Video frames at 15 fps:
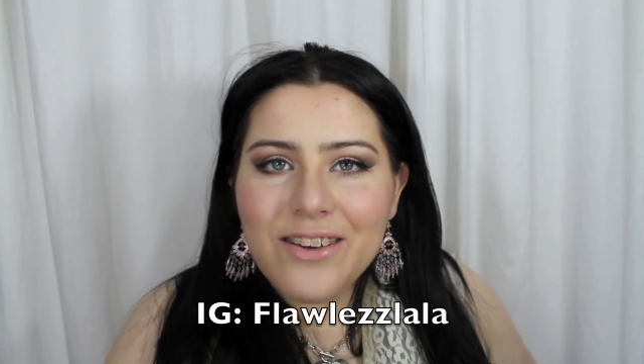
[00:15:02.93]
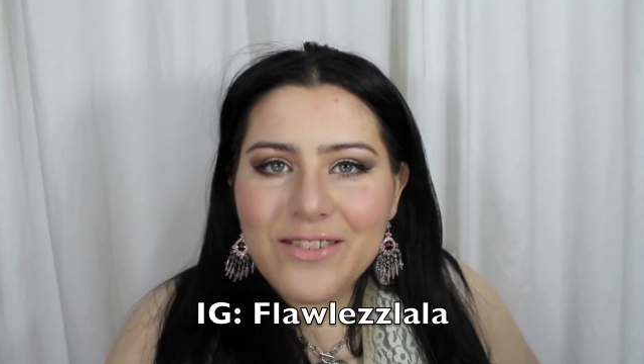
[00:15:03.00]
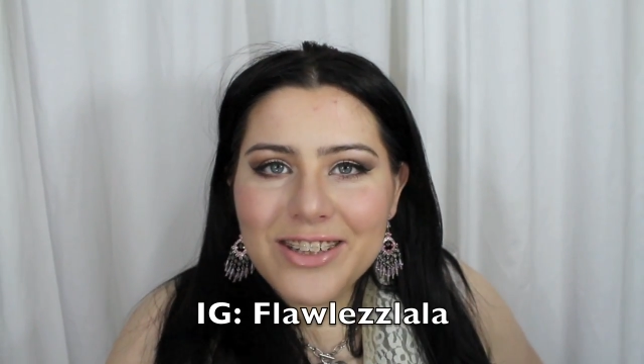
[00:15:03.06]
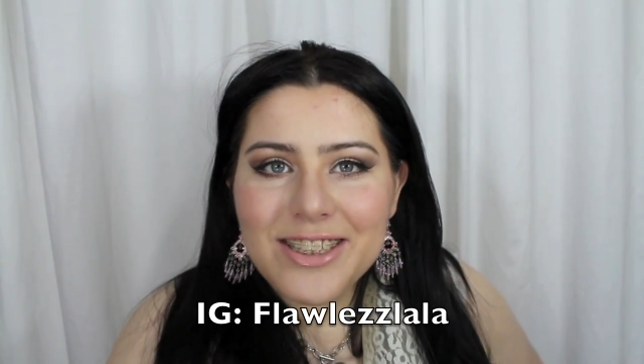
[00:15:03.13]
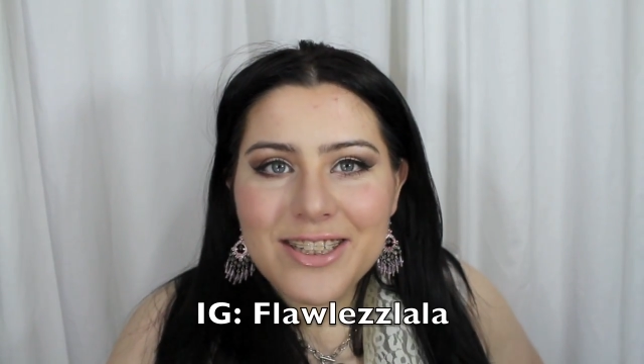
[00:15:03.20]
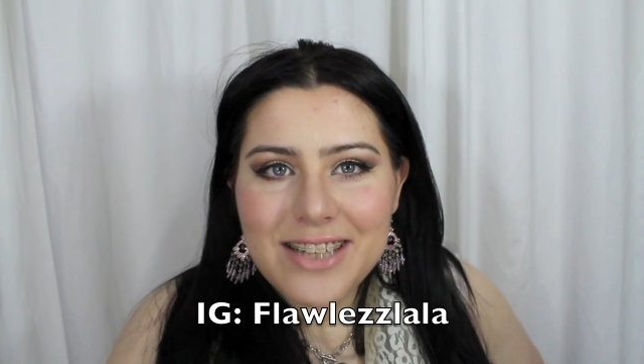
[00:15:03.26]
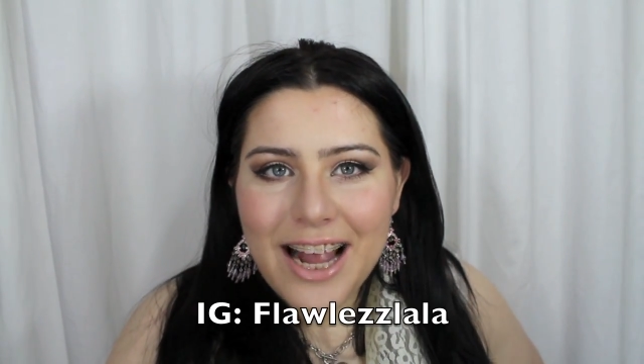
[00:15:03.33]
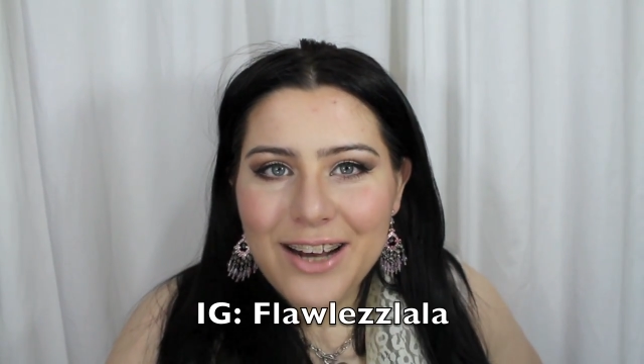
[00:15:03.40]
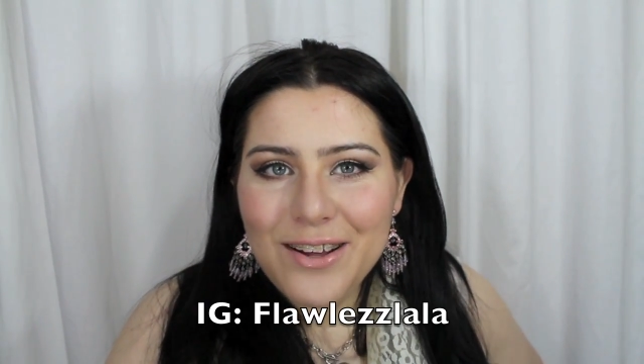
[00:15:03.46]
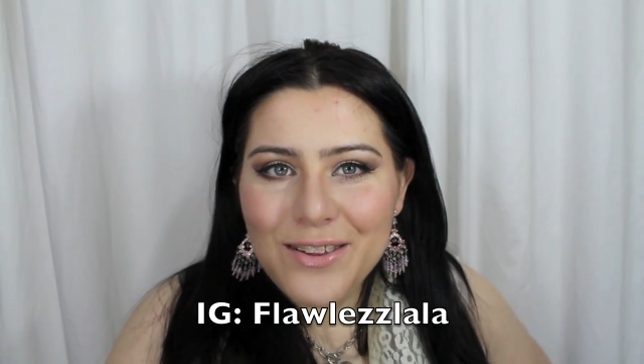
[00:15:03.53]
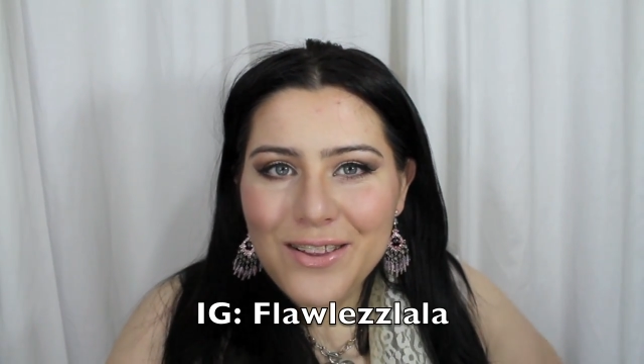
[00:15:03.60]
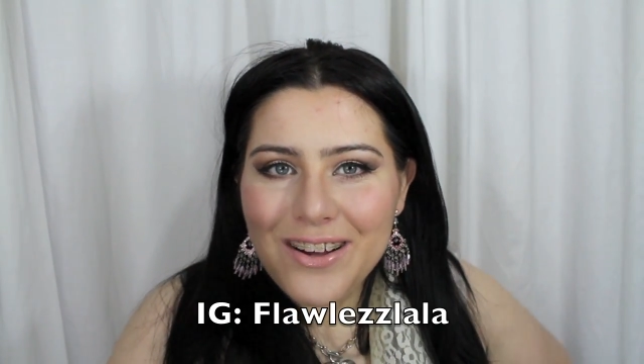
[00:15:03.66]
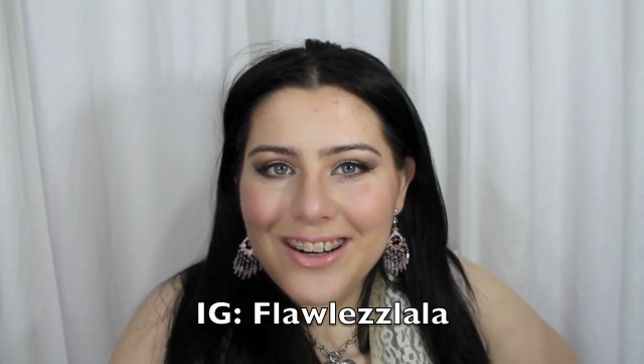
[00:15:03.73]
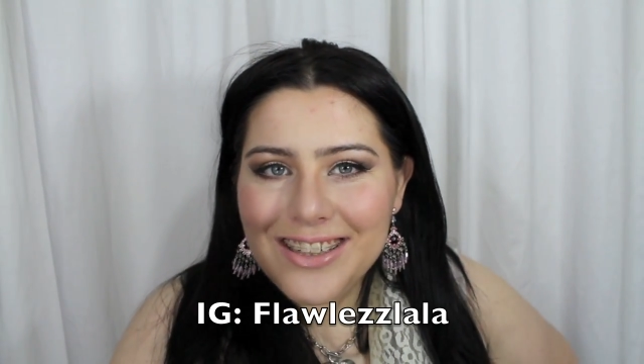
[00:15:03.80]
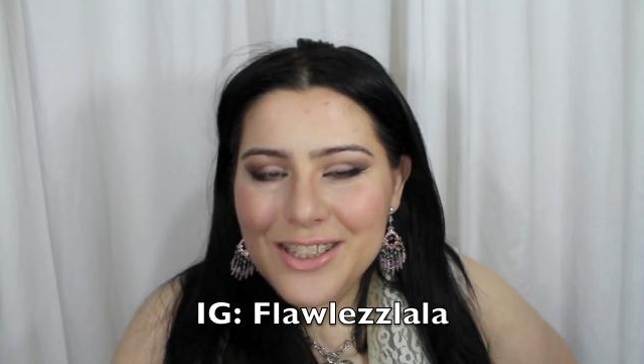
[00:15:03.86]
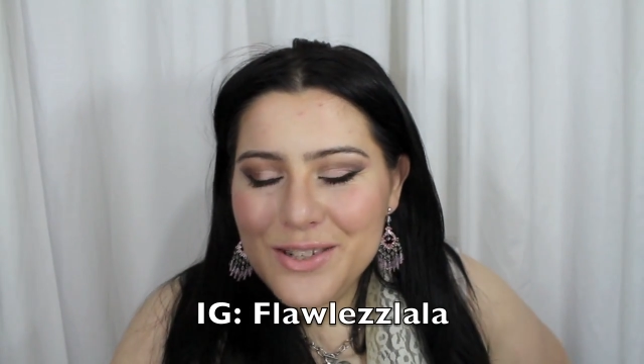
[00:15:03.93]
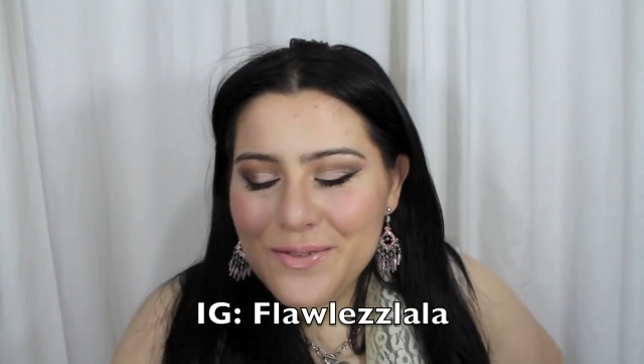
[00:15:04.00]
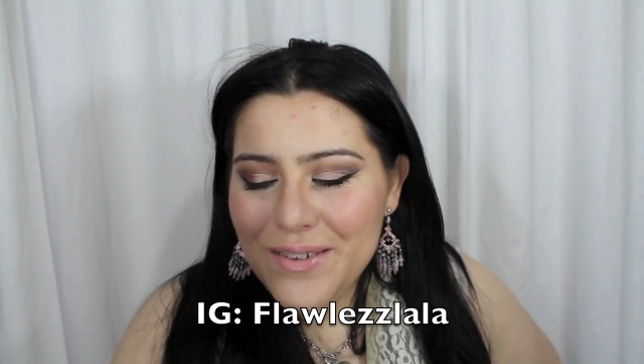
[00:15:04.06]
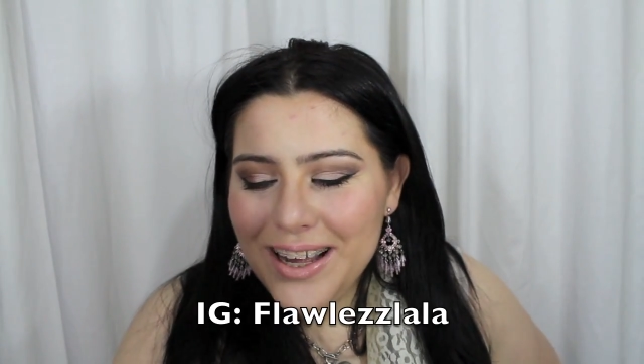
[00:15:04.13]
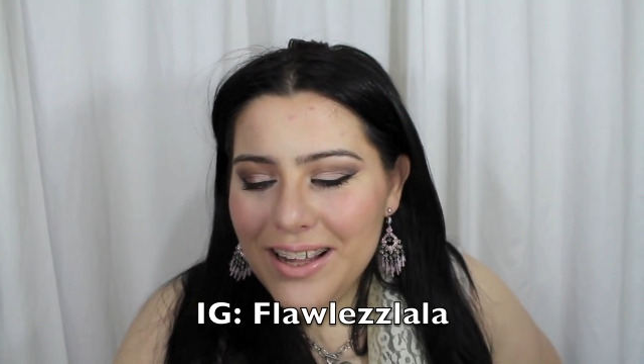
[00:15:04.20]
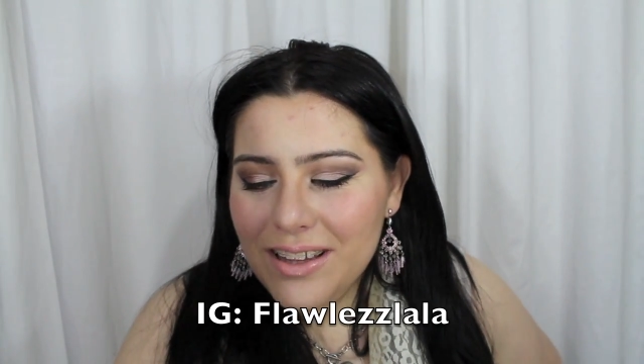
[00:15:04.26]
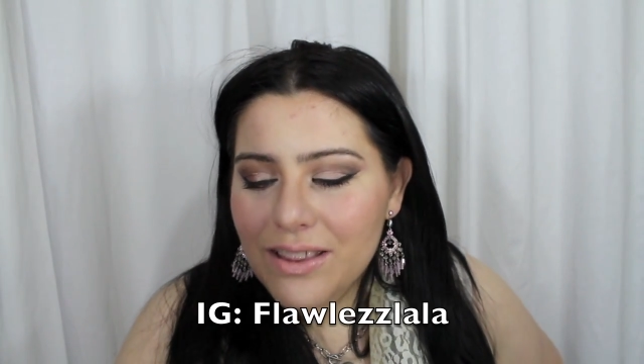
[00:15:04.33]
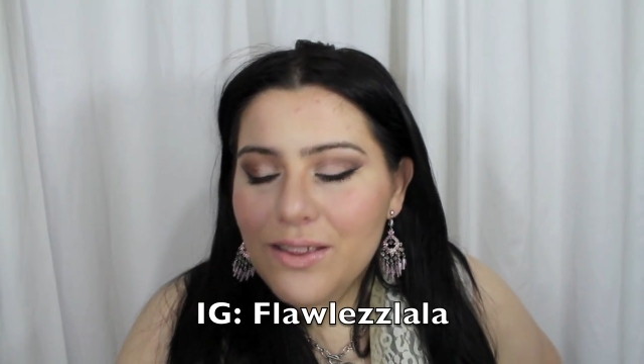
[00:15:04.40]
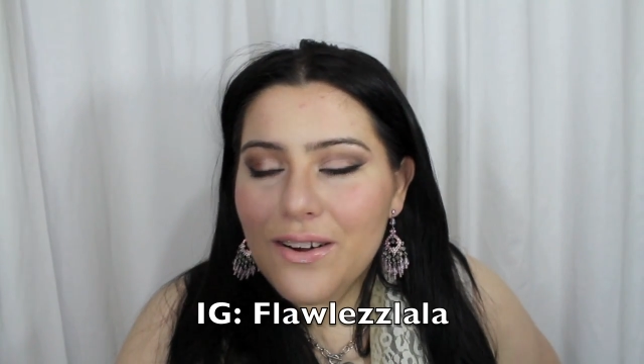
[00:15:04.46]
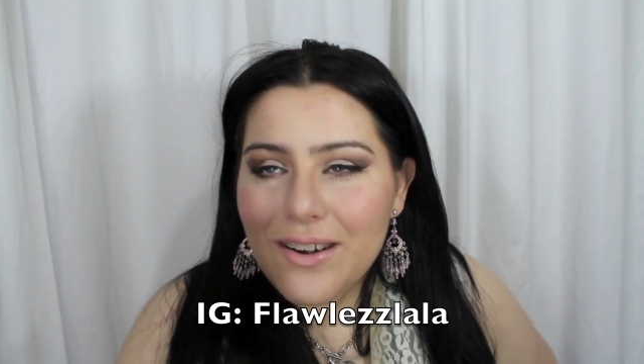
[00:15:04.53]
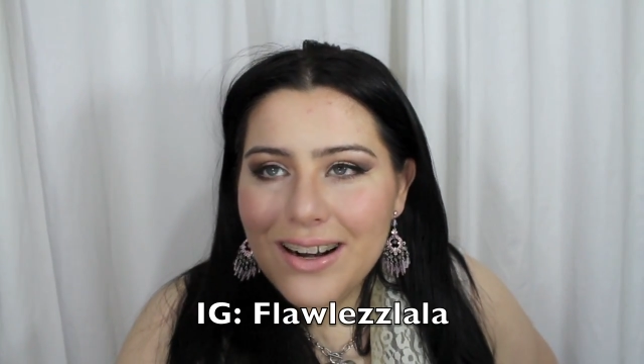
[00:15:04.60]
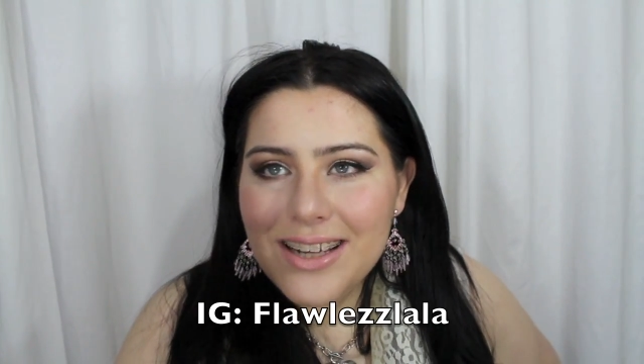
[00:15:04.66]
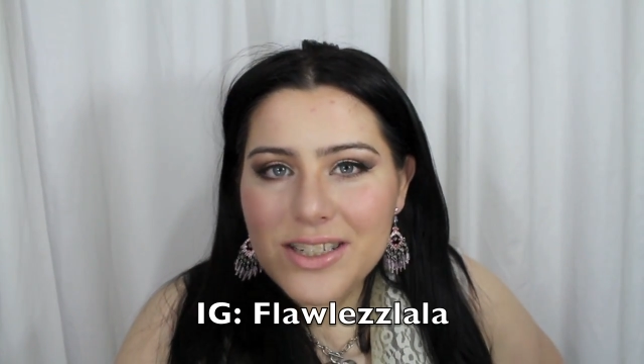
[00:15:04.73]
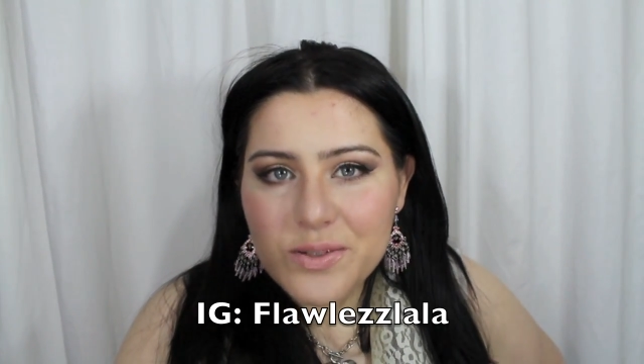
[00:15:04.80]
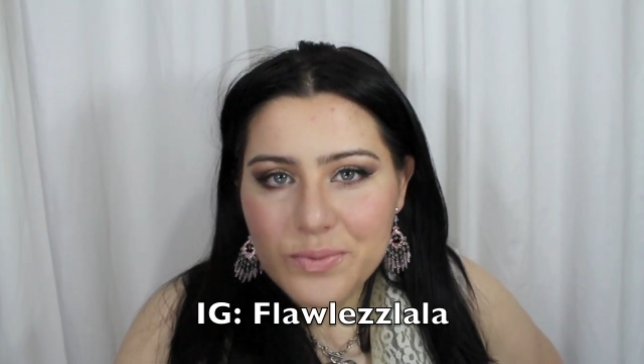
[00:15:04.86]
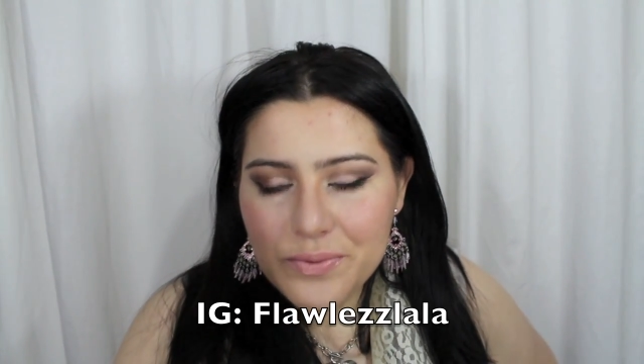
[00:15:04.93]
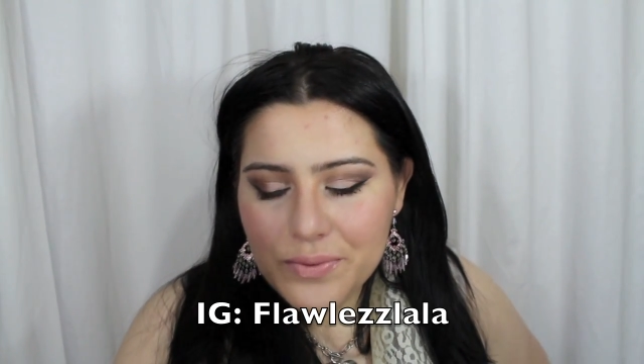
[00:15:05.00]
which is, I know, Laura